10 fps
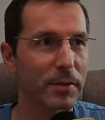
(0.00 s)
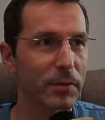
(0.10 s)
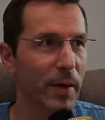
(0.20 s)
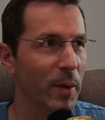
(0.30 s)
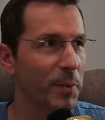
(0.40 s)
to
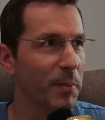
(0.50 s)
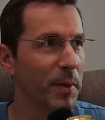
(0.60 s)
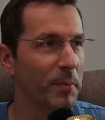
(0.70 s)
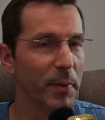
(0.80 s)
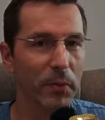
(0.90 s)
help the
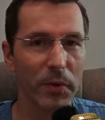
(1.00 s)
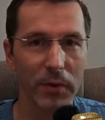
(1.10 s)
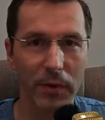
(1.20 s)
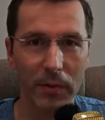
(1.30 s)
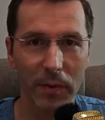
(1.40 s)
people with the
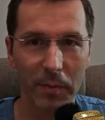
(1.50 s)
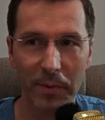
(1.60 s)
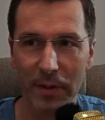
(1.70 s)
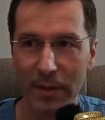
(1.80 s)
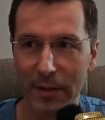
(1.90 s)

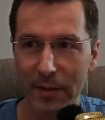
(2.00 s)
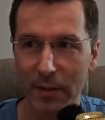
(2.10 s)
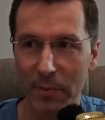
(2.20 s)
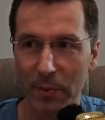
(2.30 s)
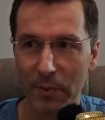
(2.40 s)
QRP and the
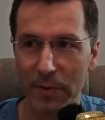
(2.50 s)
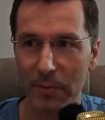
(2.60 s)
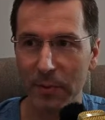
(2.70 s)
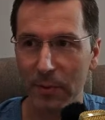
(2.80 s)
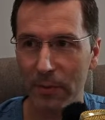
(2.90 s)

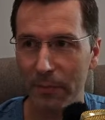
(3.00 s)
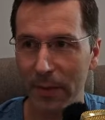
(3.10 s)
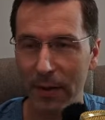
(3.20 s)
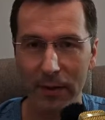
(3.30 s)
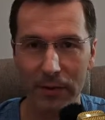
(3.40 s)
portable
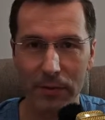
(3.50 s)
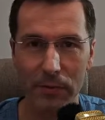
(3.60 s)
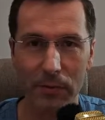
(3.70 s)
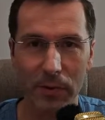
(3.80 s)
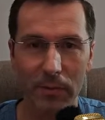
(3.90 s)

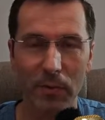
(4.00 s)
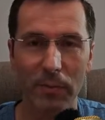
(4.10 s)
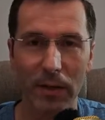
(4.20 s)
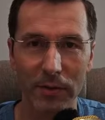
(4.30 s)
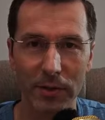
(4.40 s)
to
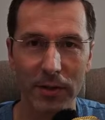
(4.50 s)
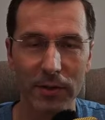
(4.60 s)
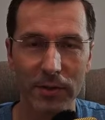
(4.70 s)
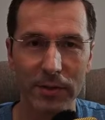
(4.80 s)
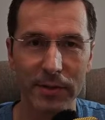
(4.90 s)
mobile
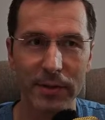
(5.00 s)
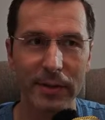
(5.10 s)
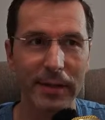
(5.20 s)
stations.